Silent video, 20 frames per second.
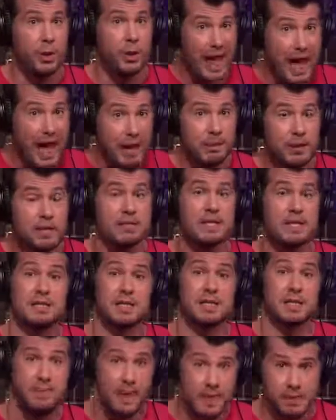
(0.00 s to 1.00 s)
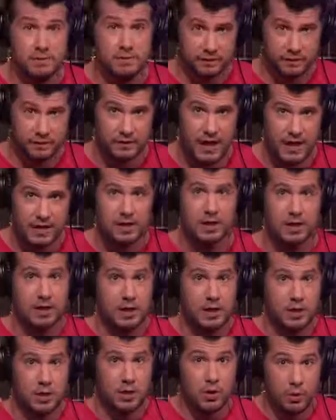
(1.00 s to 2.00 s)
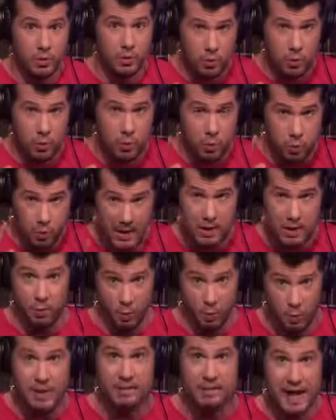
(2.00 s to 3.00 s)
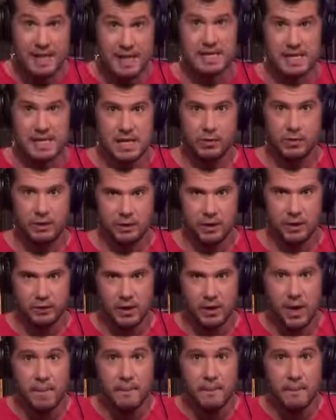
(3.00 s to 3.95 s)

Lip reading: So it happens. It's expensive to fight. We've had to deal with those.